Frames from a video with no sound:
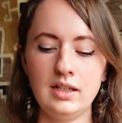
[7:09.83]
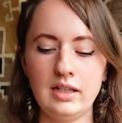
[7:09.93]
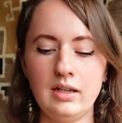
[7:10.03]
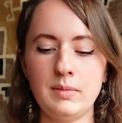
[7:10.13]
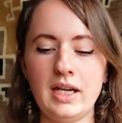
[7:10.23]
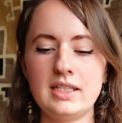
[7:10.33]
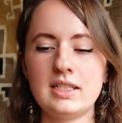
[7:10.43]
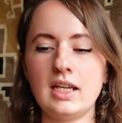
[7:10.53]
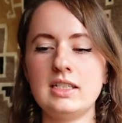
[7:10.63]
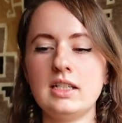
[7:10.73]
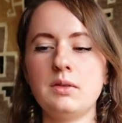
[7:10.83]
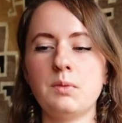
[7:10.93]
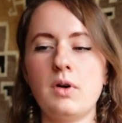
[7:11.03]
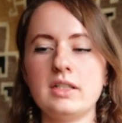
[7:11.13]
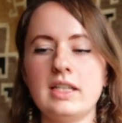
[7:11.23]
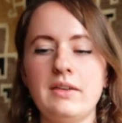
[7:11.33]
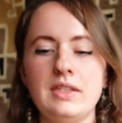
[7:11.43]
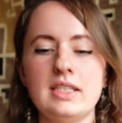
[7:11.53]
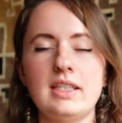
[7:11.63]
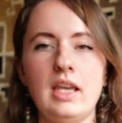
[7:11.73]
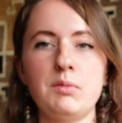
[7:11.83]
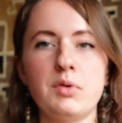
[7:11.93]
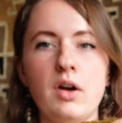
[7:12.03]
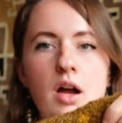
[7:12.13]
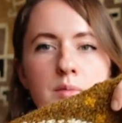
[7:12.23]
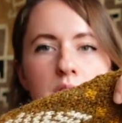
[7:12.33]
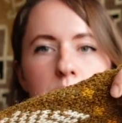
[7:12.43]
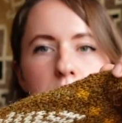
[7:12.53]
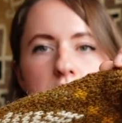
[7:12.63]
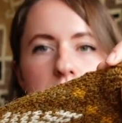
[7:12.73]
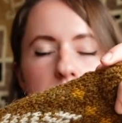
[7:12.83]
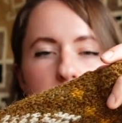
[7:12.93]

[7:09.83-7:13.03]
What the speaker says: I didn't want to have the same problem, which